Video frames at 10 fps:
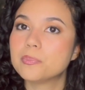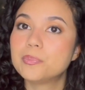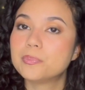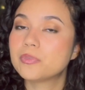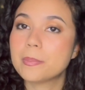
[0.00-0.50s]

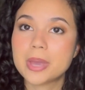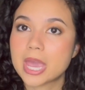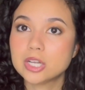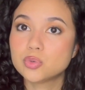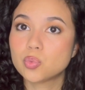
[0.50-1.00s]
from
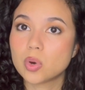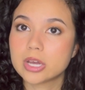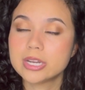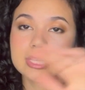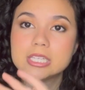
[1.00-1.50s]
page
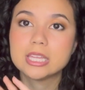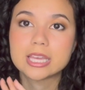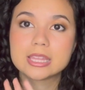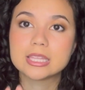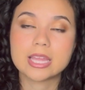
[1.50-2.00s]
1 to
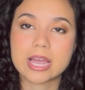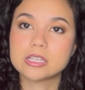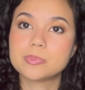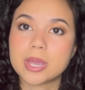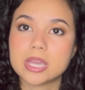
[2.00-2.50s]
like the
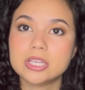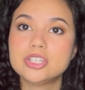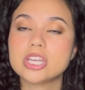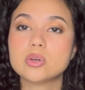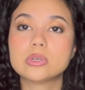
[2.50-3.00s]
last page,
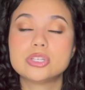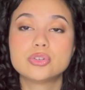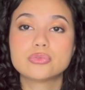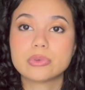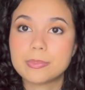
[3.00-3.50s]
it was
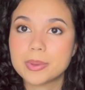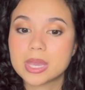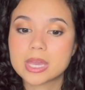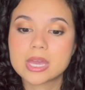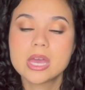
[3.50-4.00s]

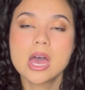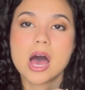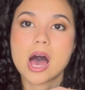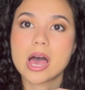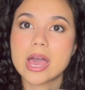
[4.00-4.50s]
gripping.
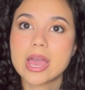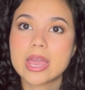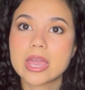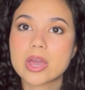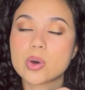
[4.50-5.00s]

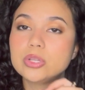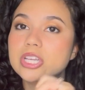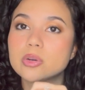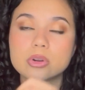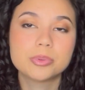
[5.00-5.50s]
I
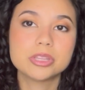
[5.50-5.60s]
didn't want to put the